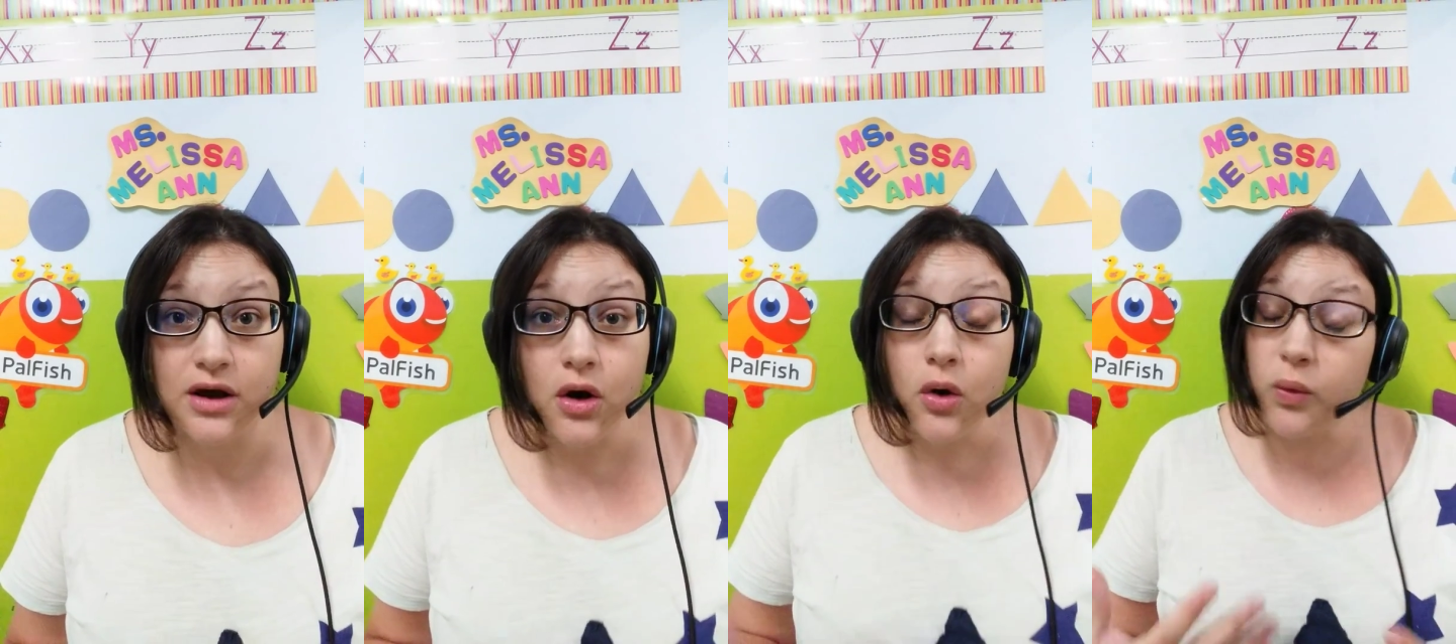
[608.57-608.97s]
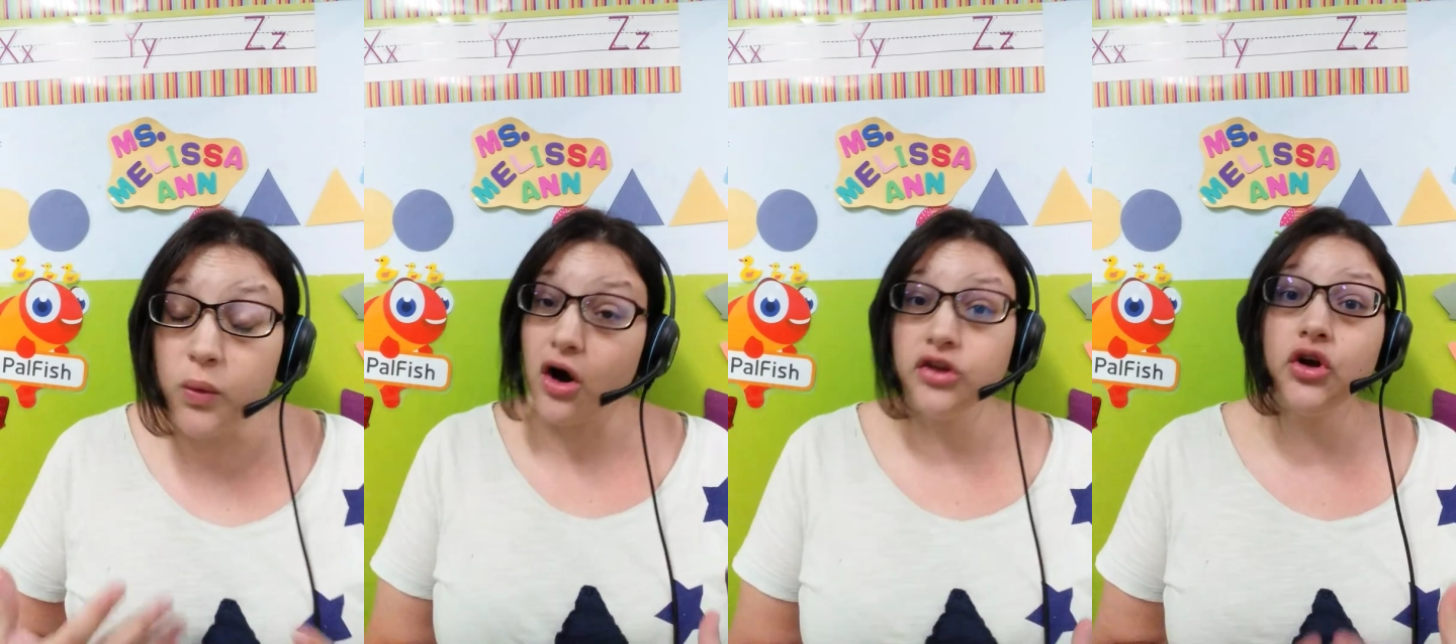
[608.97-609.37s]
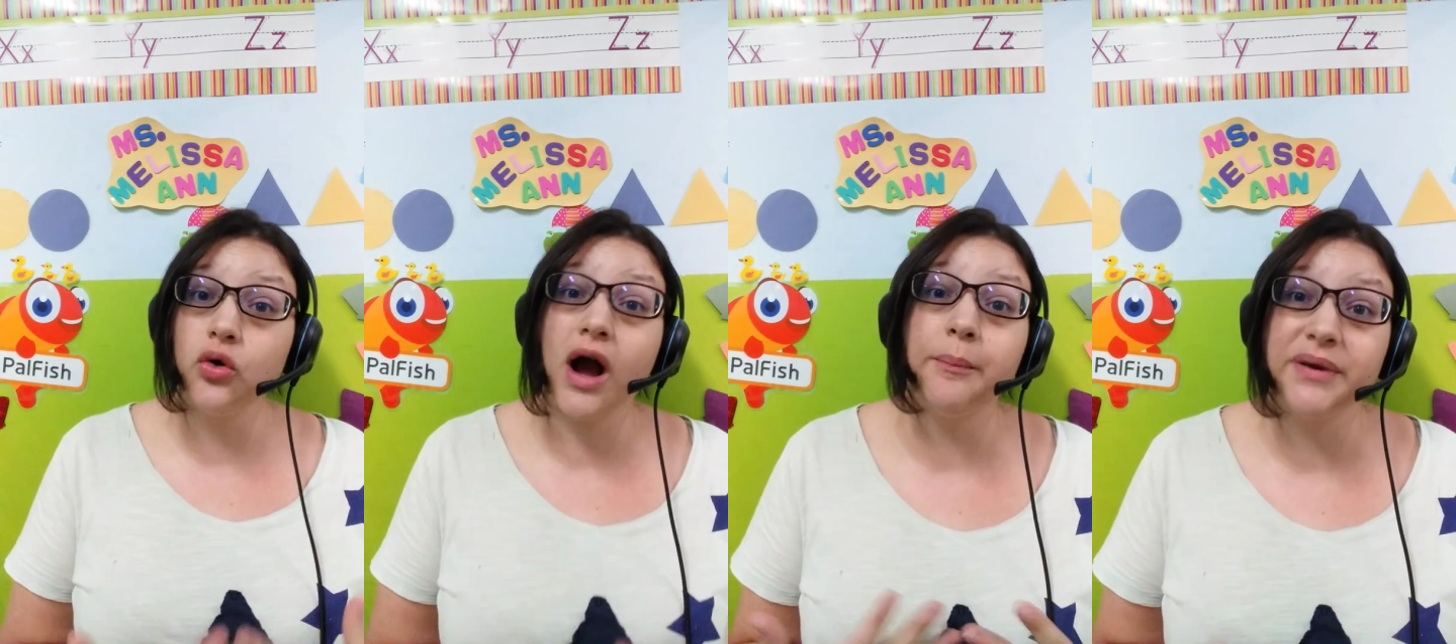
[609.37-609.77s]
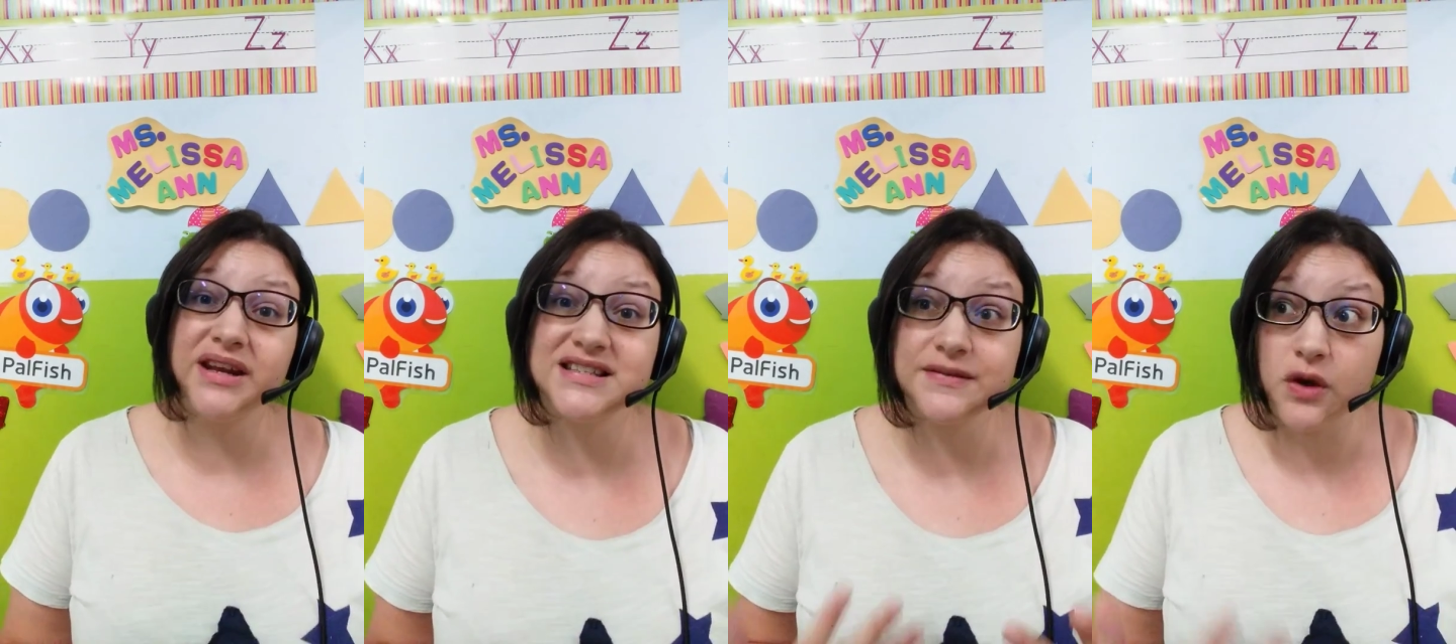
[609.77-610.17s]
We all know companies,
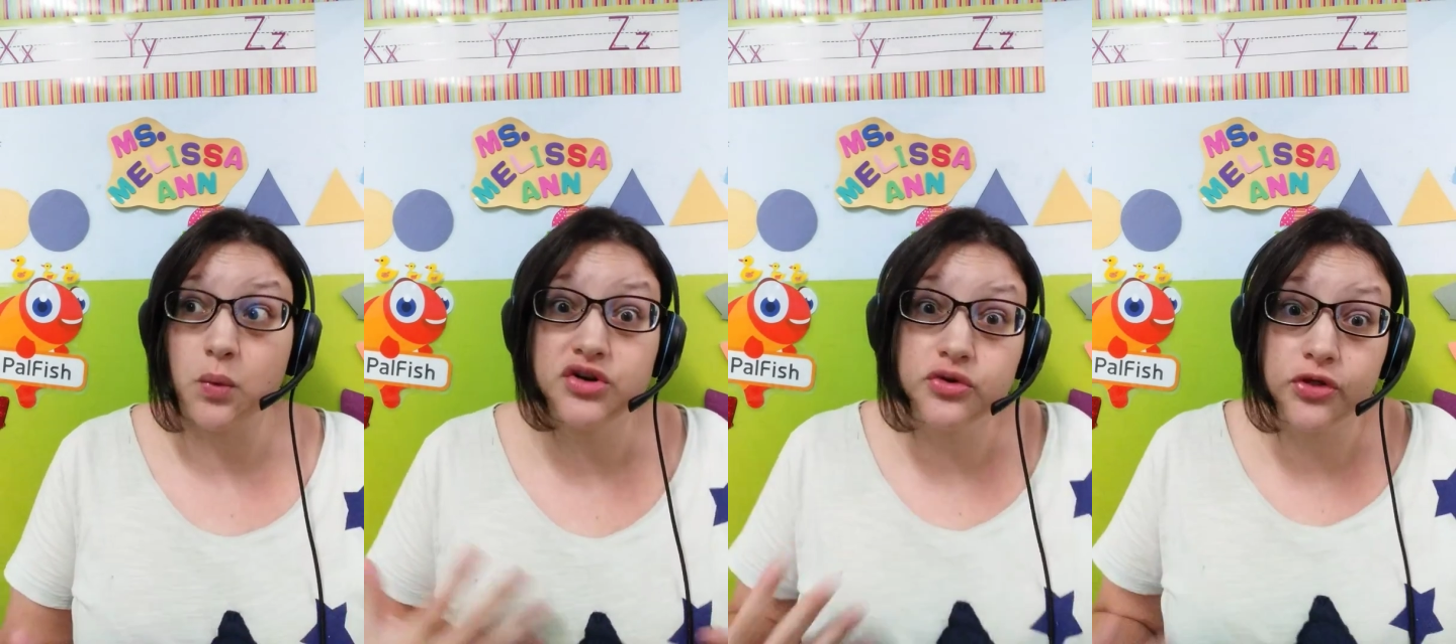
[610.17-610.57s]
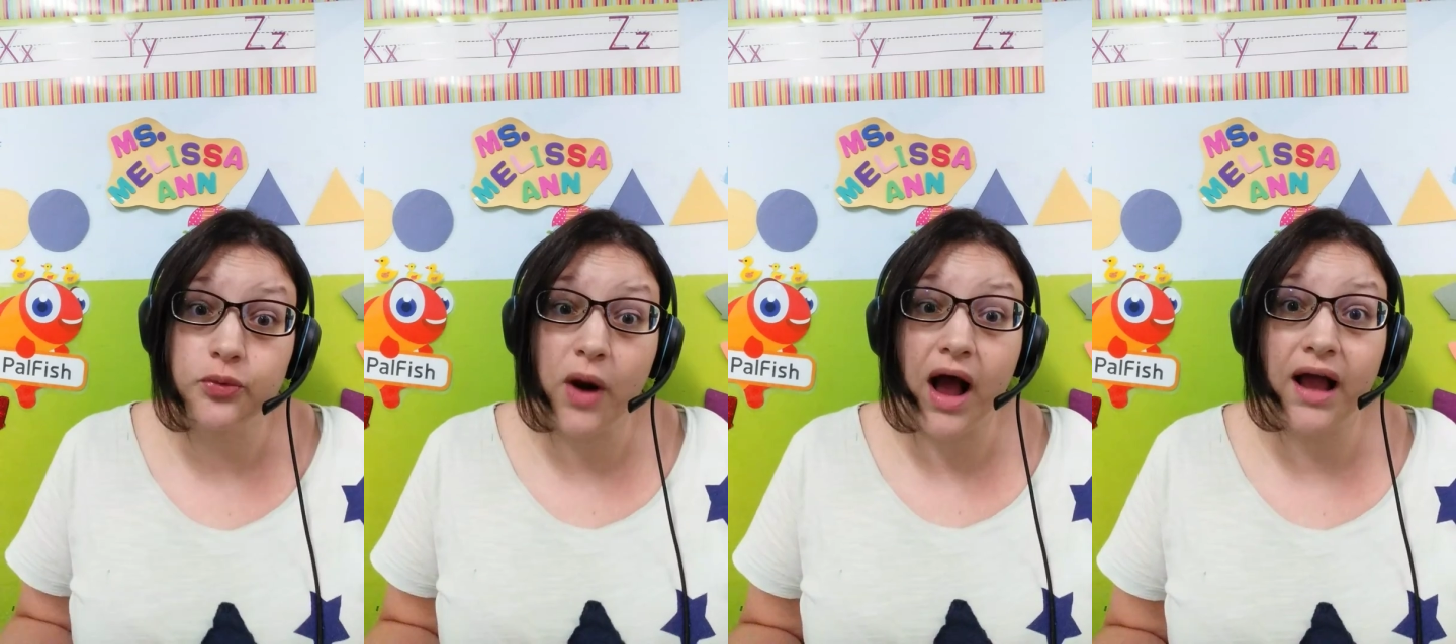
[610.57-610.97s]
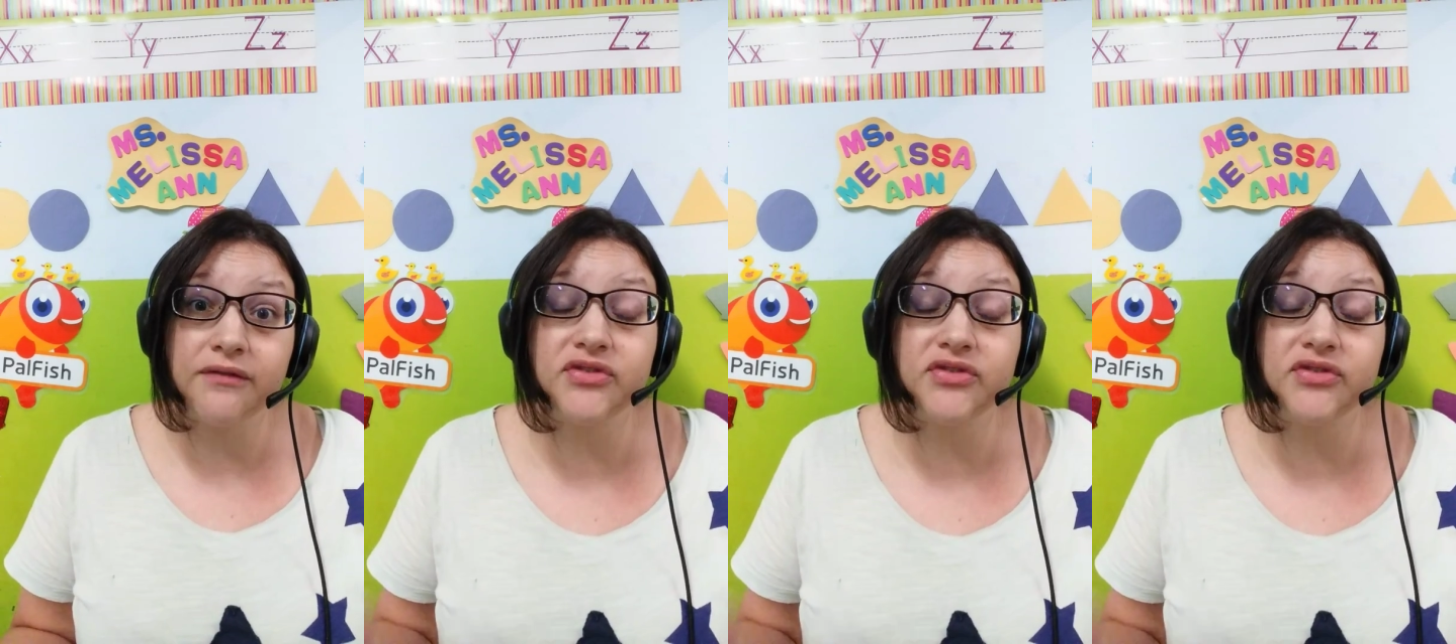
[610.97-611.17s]
if they want to thrive,